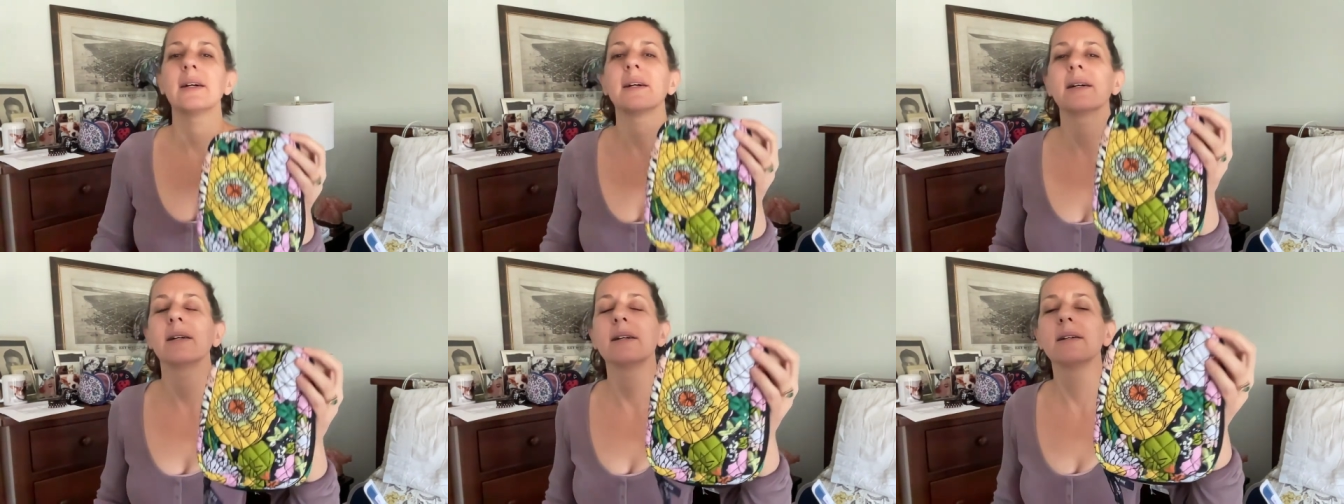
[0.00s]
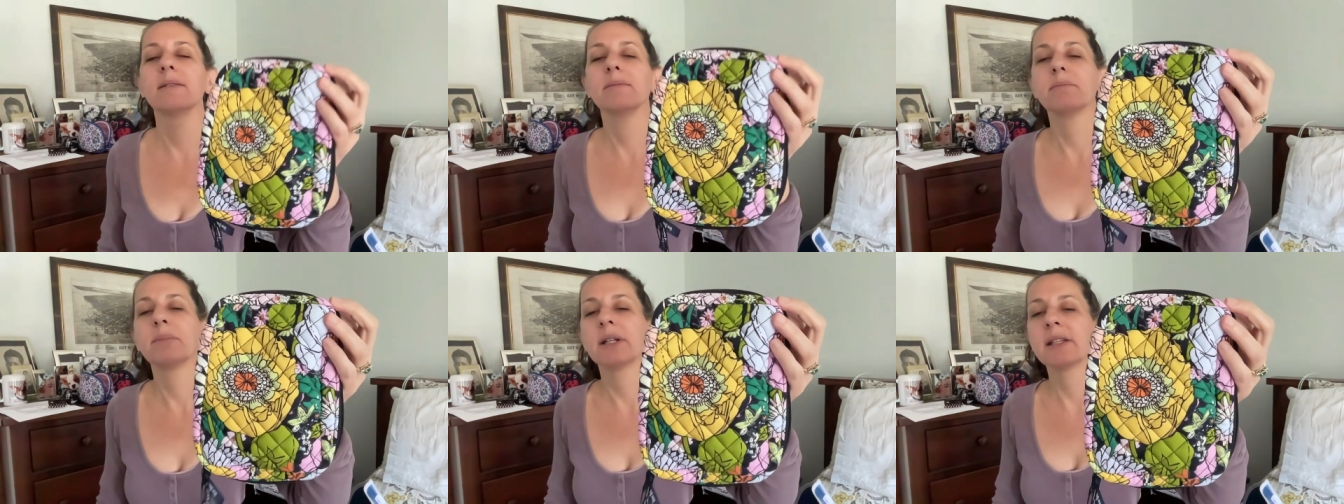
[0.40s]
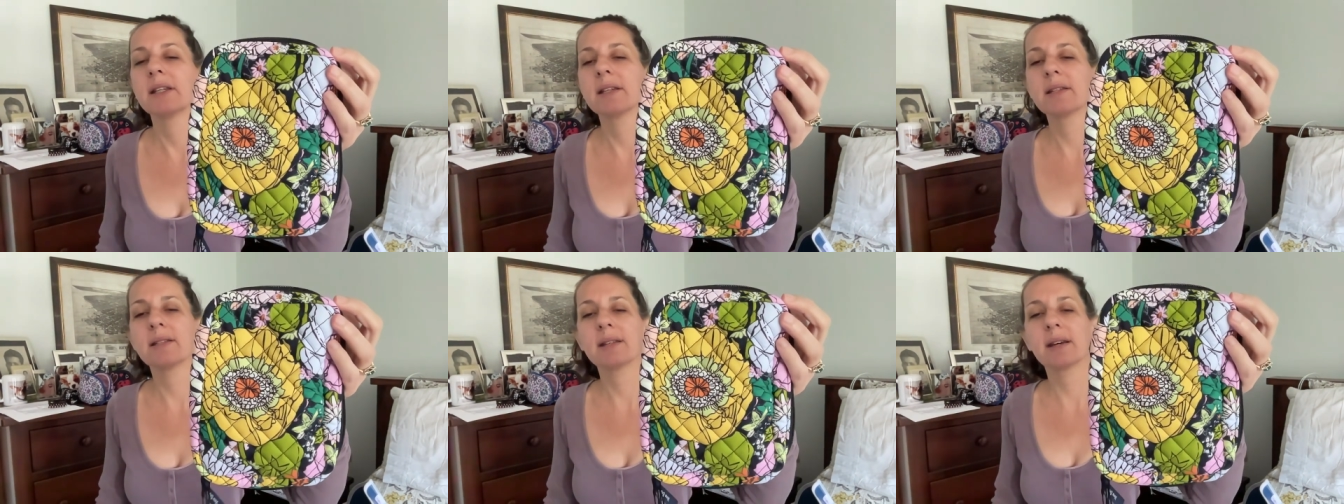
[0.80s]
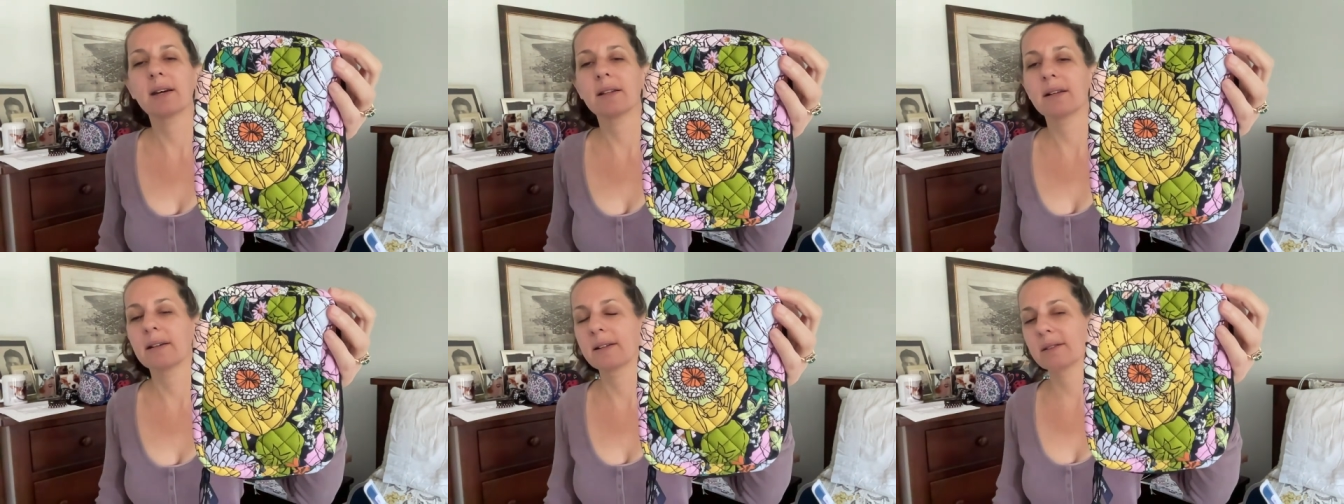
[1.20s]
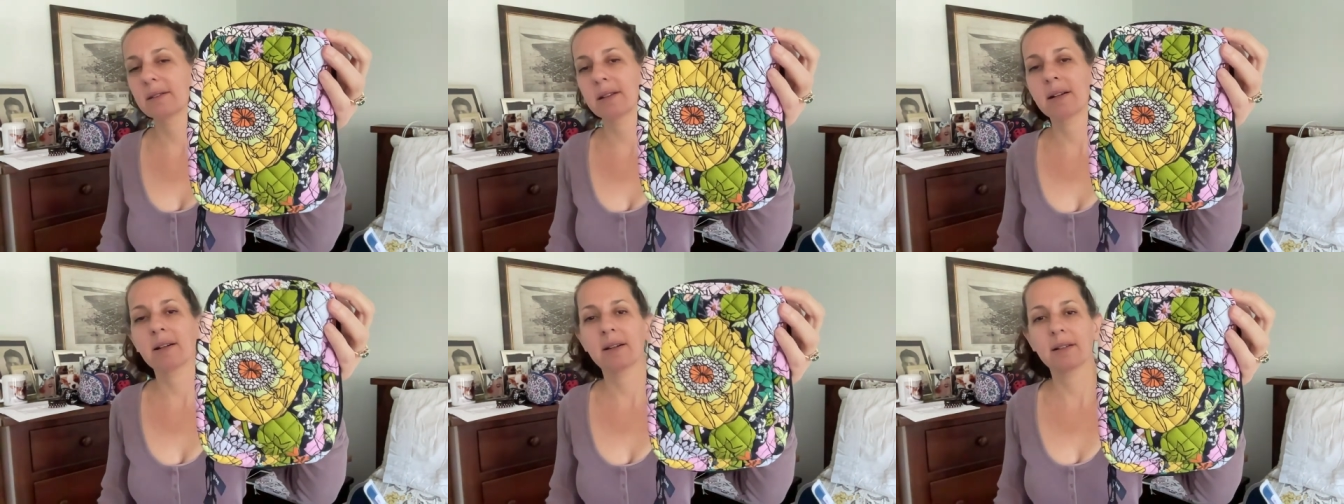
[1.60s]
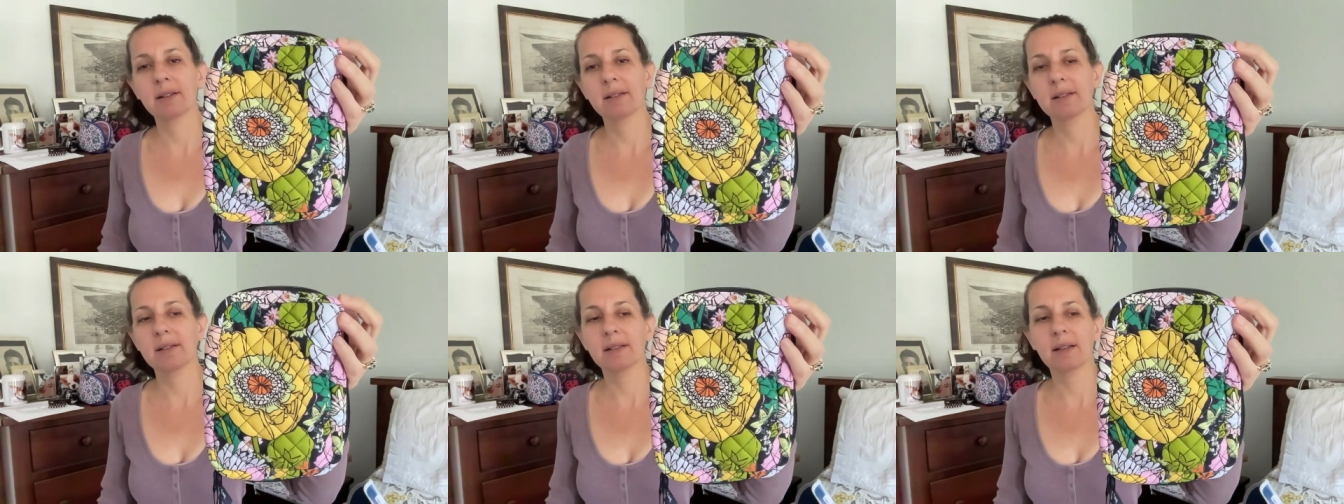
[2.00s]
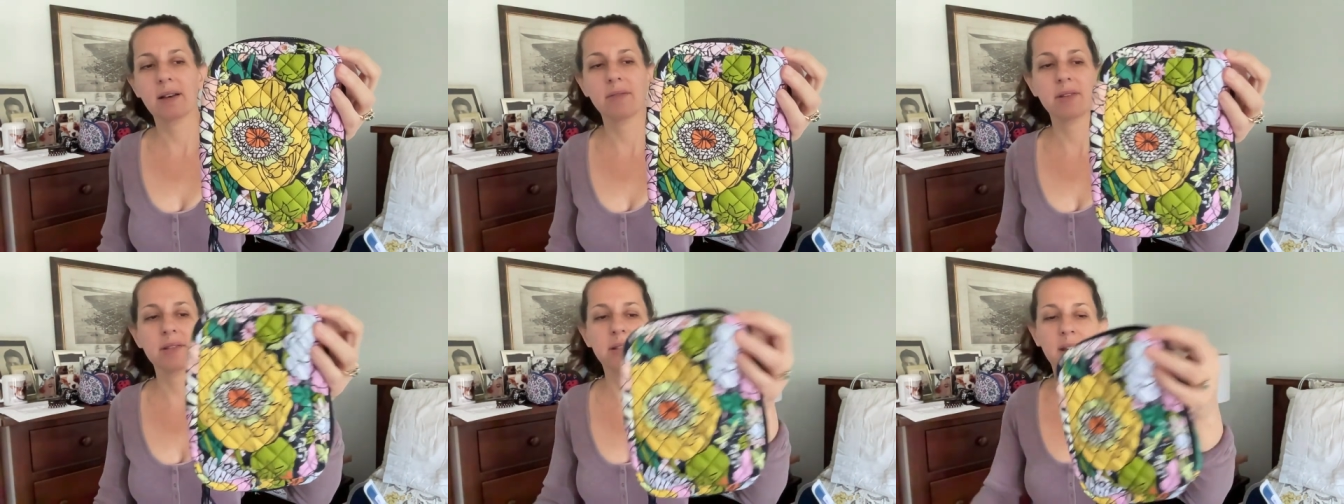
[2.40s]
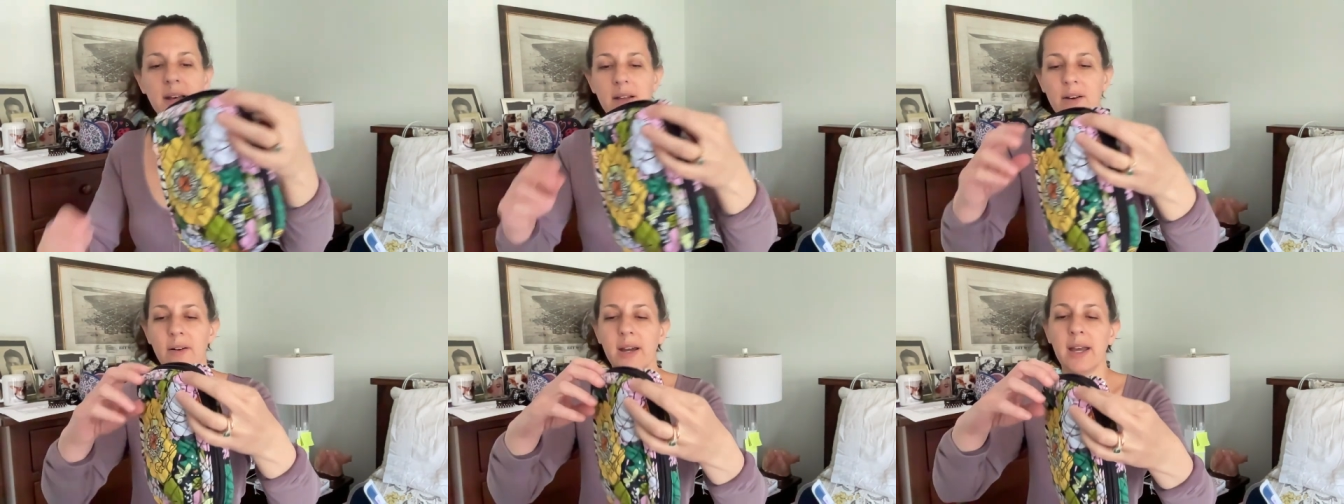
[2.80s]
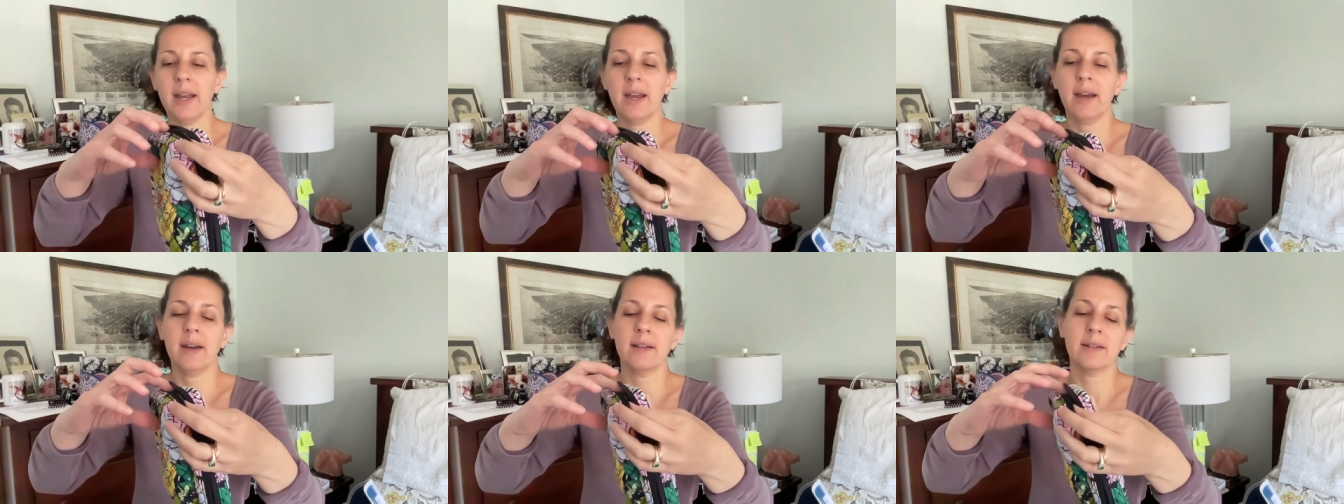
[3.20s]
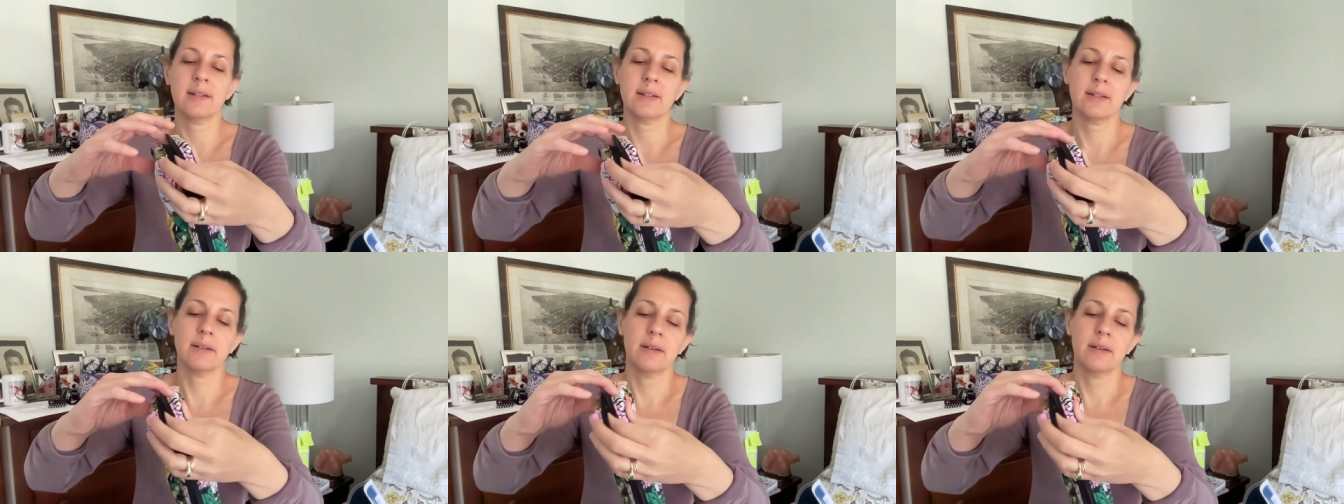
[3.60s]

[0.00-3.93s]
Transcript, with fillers: Um, but this yellow, uh, just love this yellow. And